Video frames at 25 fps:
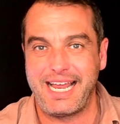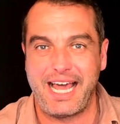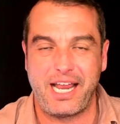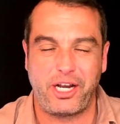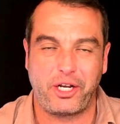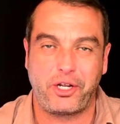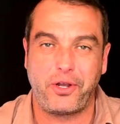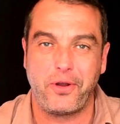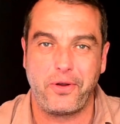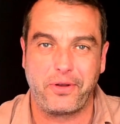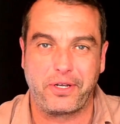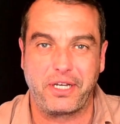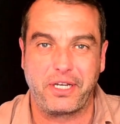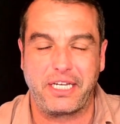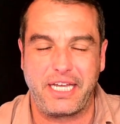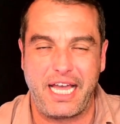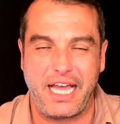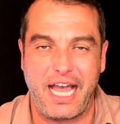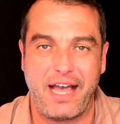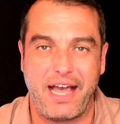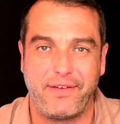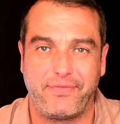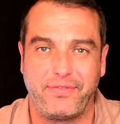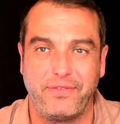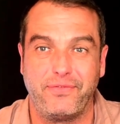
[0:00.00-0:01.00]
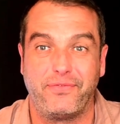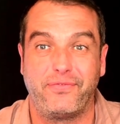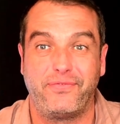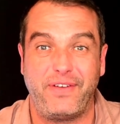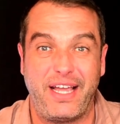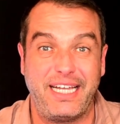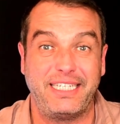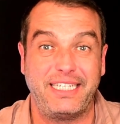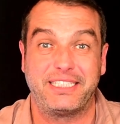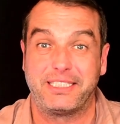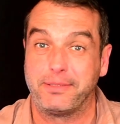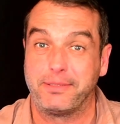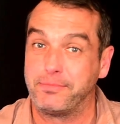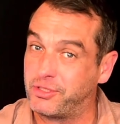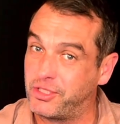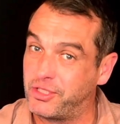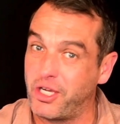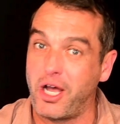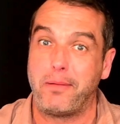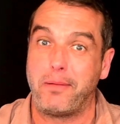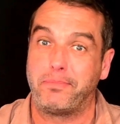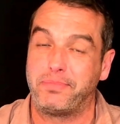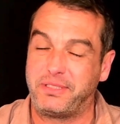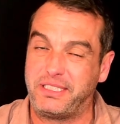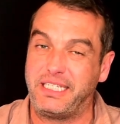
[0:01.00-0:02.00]
out of CONCACAF and face some
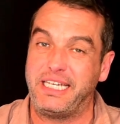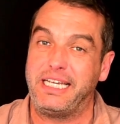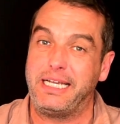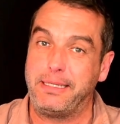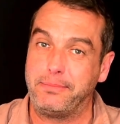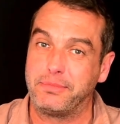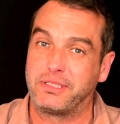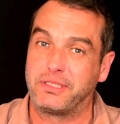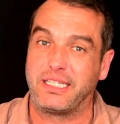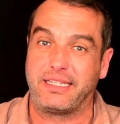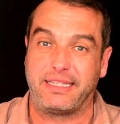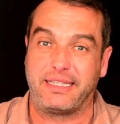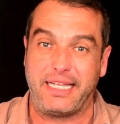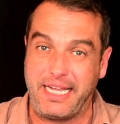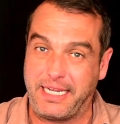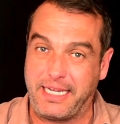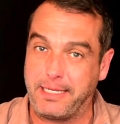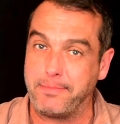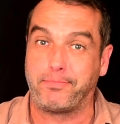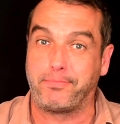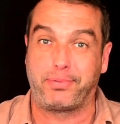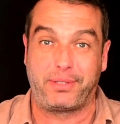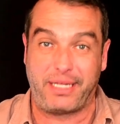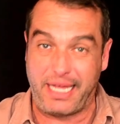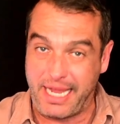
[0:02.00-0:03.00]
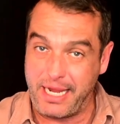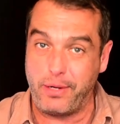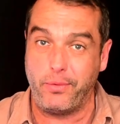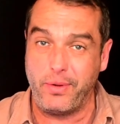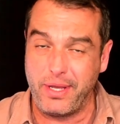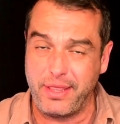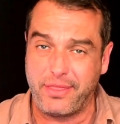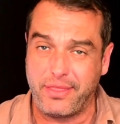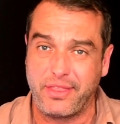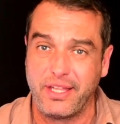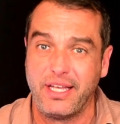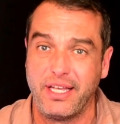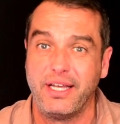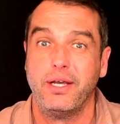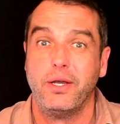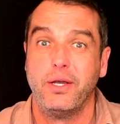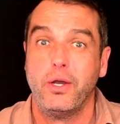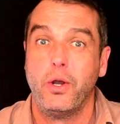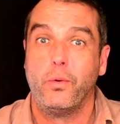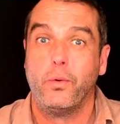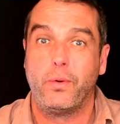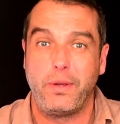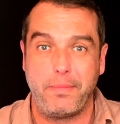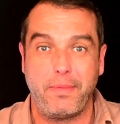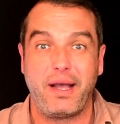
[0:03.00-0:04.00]
top teams that they can play with,
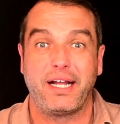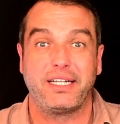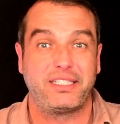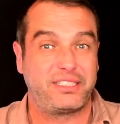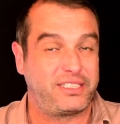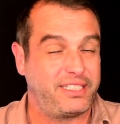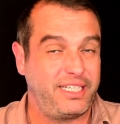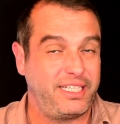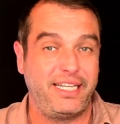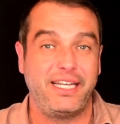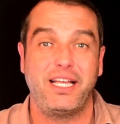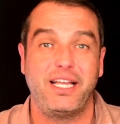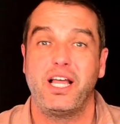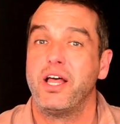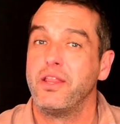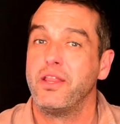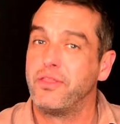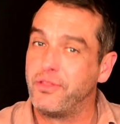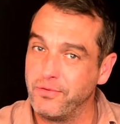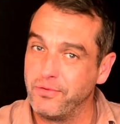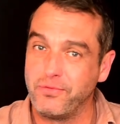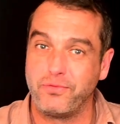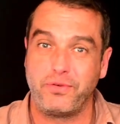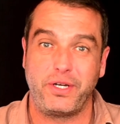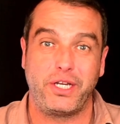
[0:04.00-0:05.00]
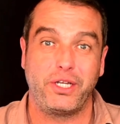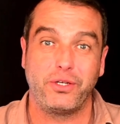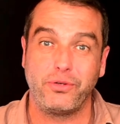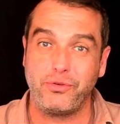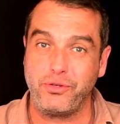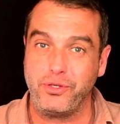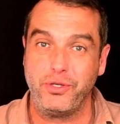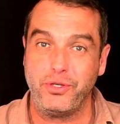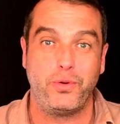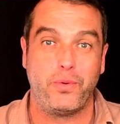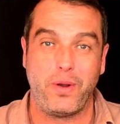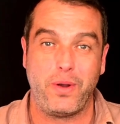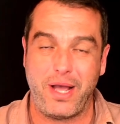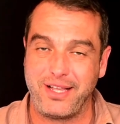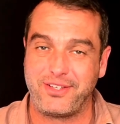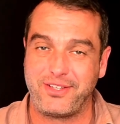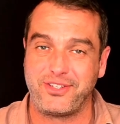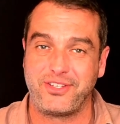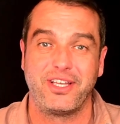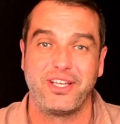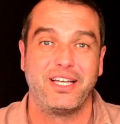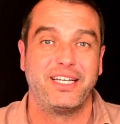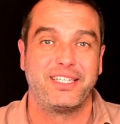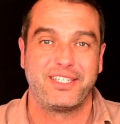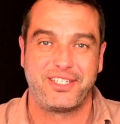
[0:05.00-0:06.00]
we might see the real
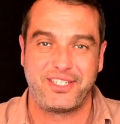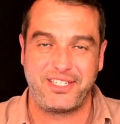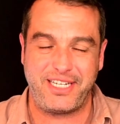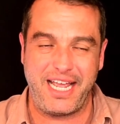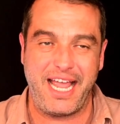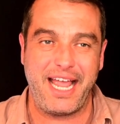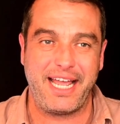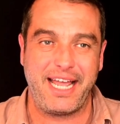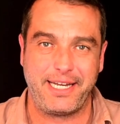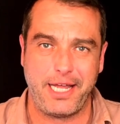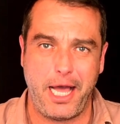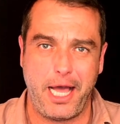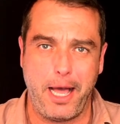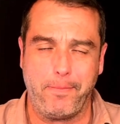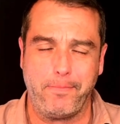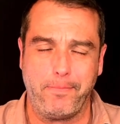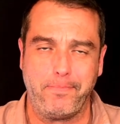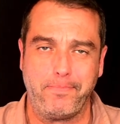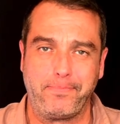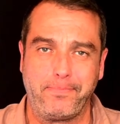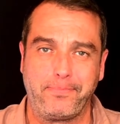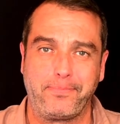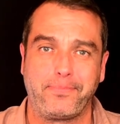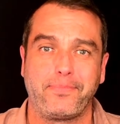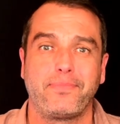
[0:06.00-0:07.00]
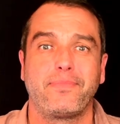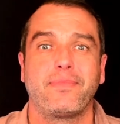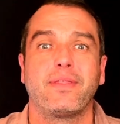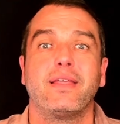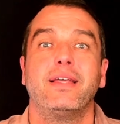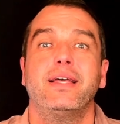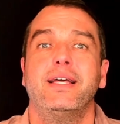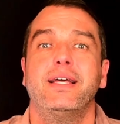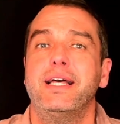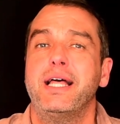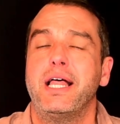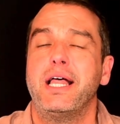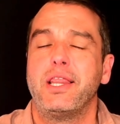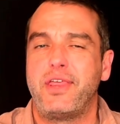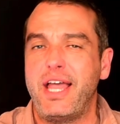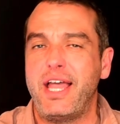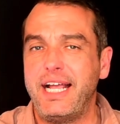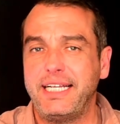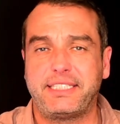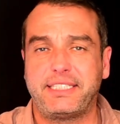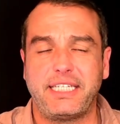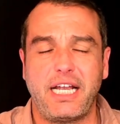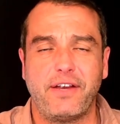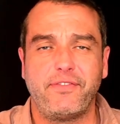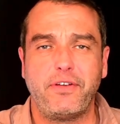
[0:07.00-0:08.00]
U.S. stand up.
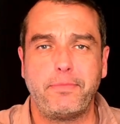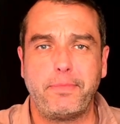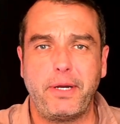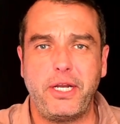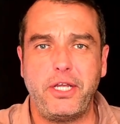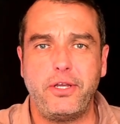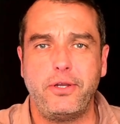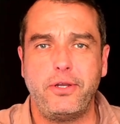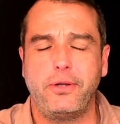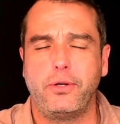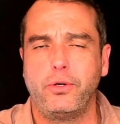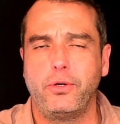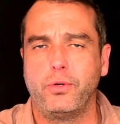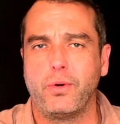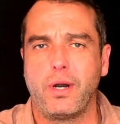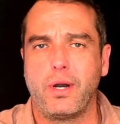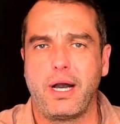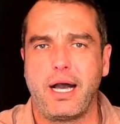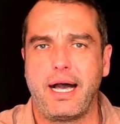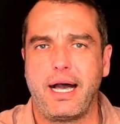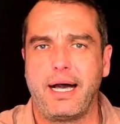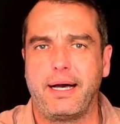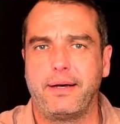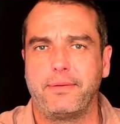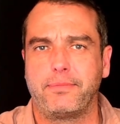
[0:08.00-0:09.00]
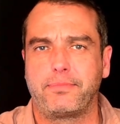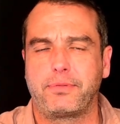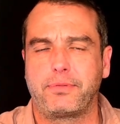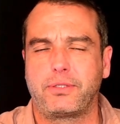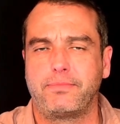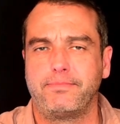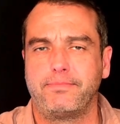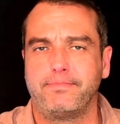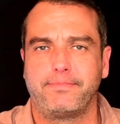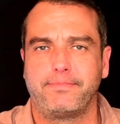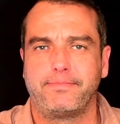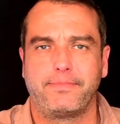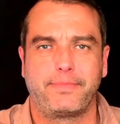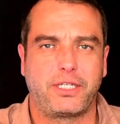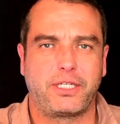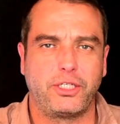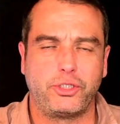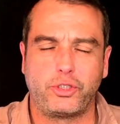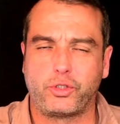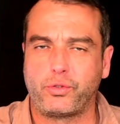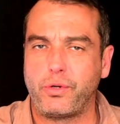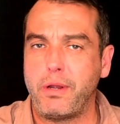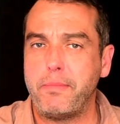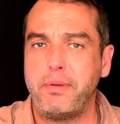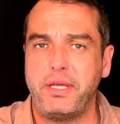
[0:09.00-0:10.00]
Thanks to everybody who uh,
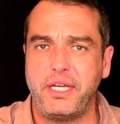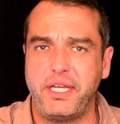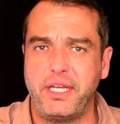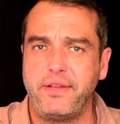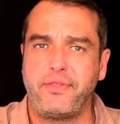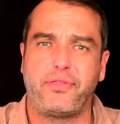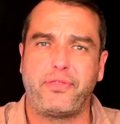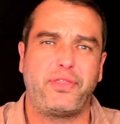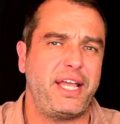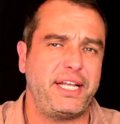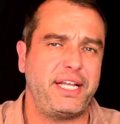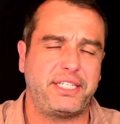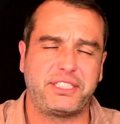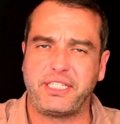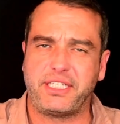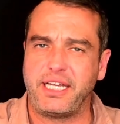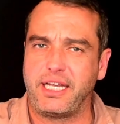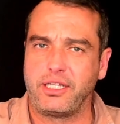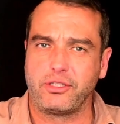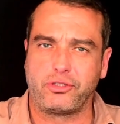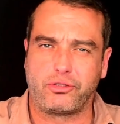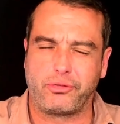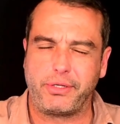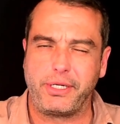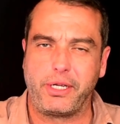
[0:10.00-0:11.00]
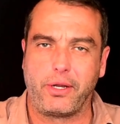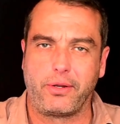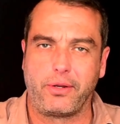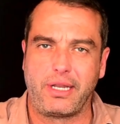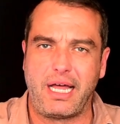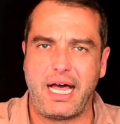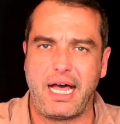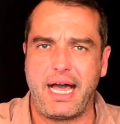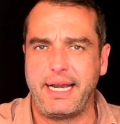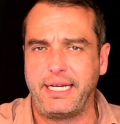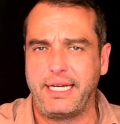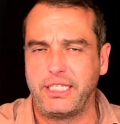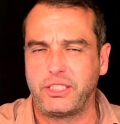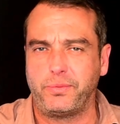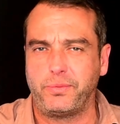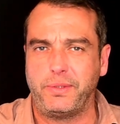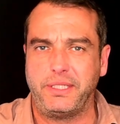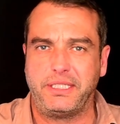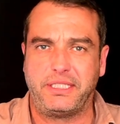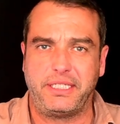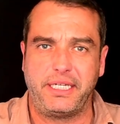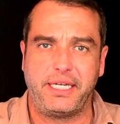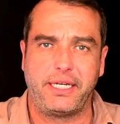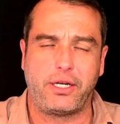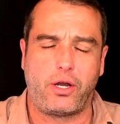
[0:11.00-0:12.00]
contributed. Thanks to L3 Online as we
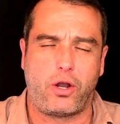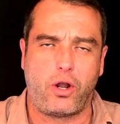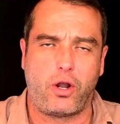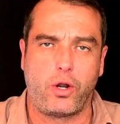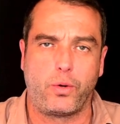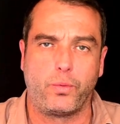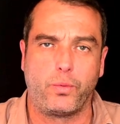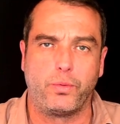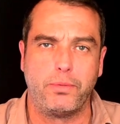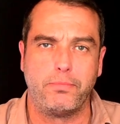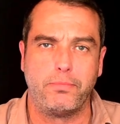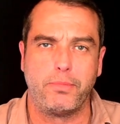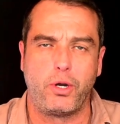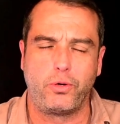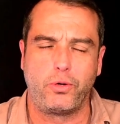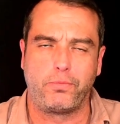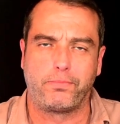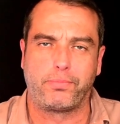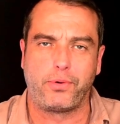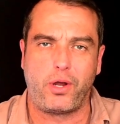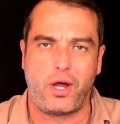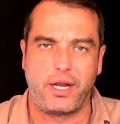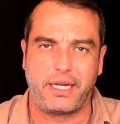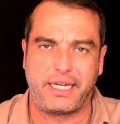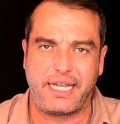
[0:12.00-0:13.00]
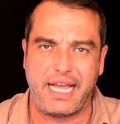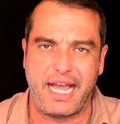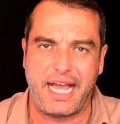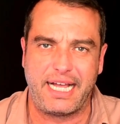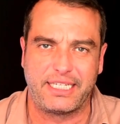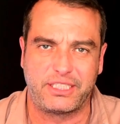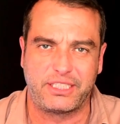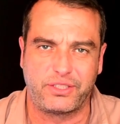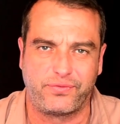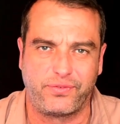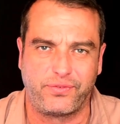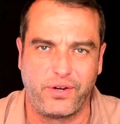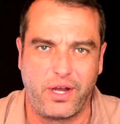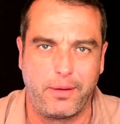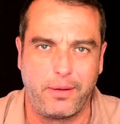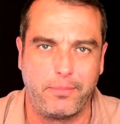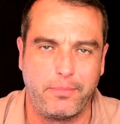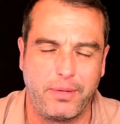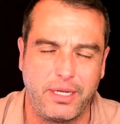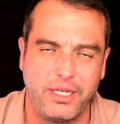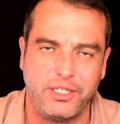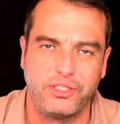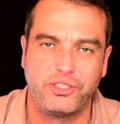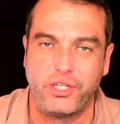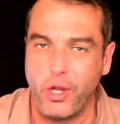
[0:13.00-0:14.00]
did our remote broadcast from
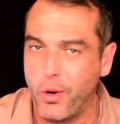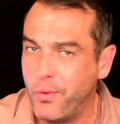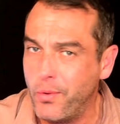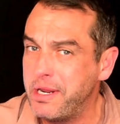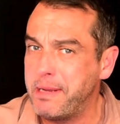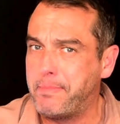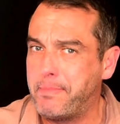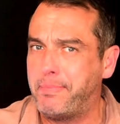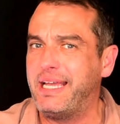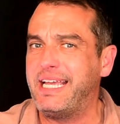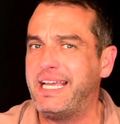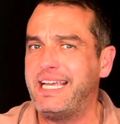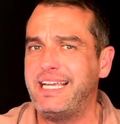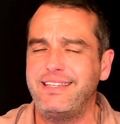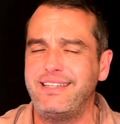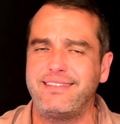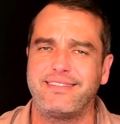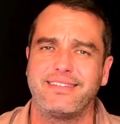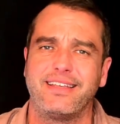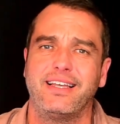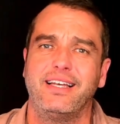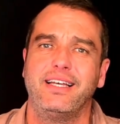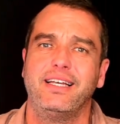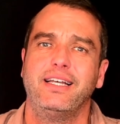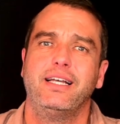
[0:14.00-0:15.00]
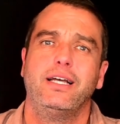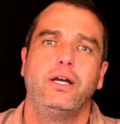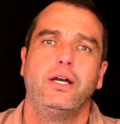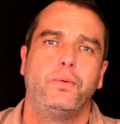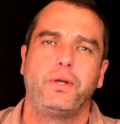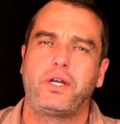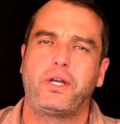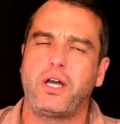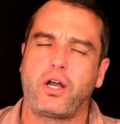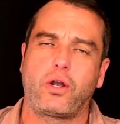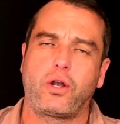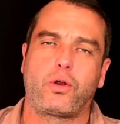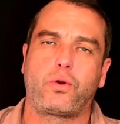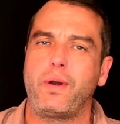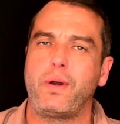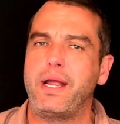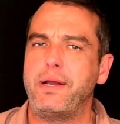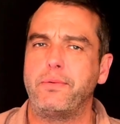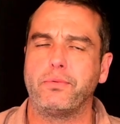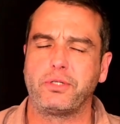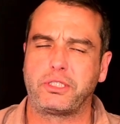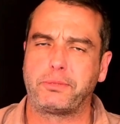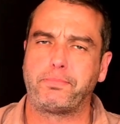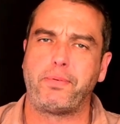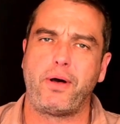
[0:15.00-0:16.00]
Tony P's. We got
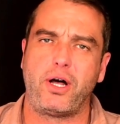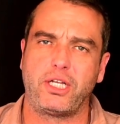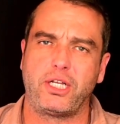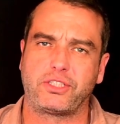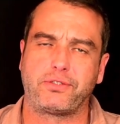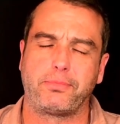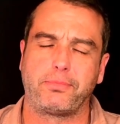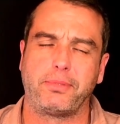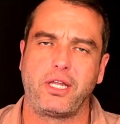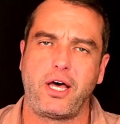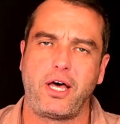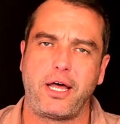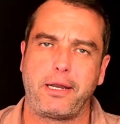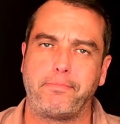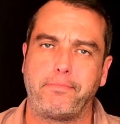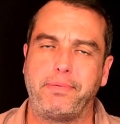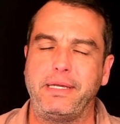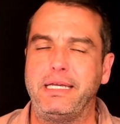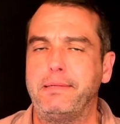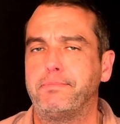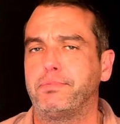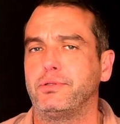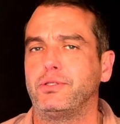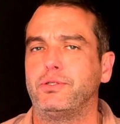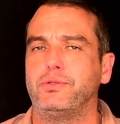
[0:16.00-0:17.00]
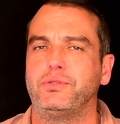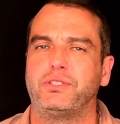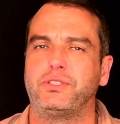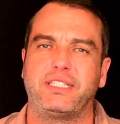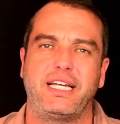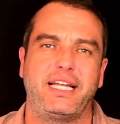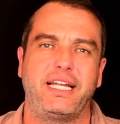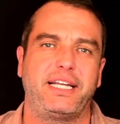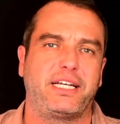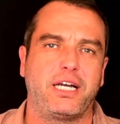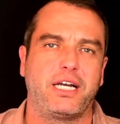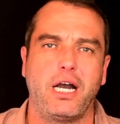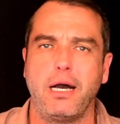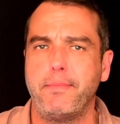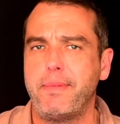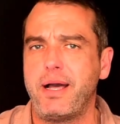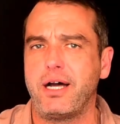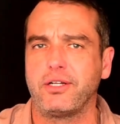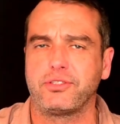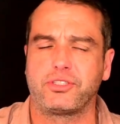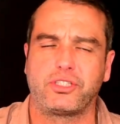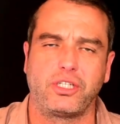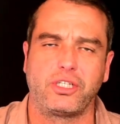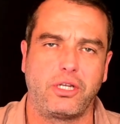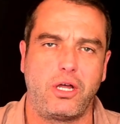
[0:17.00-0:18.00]
great response from a lot of people who said, come
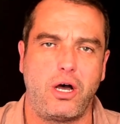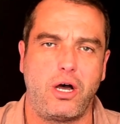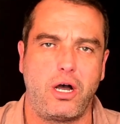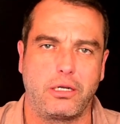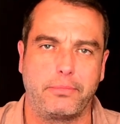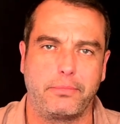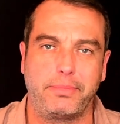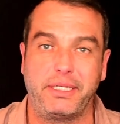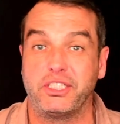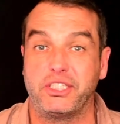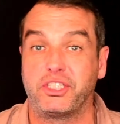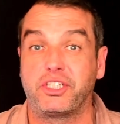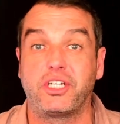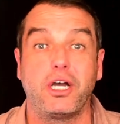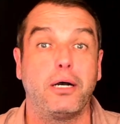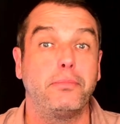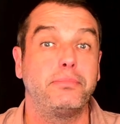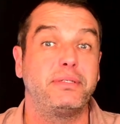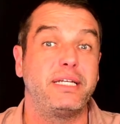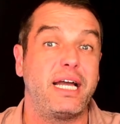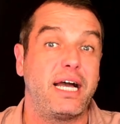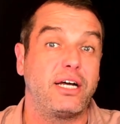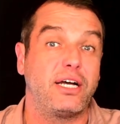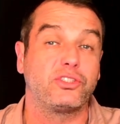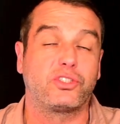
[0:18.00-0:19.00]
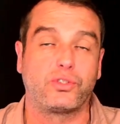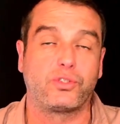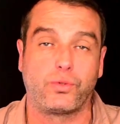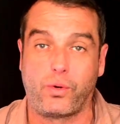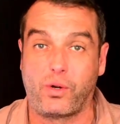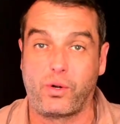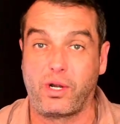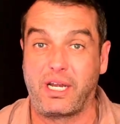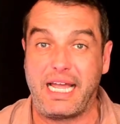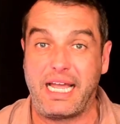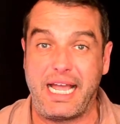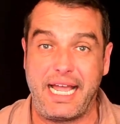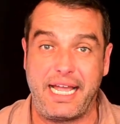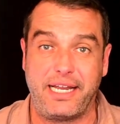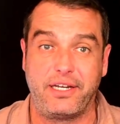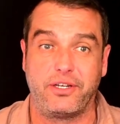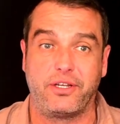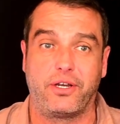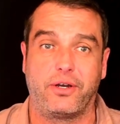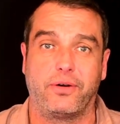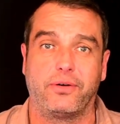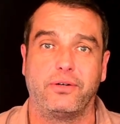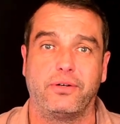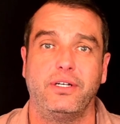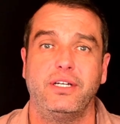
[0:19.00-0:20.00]
out to Long Beach, come down to
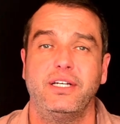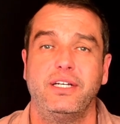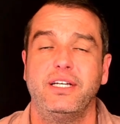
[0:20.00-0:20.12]
Orlando,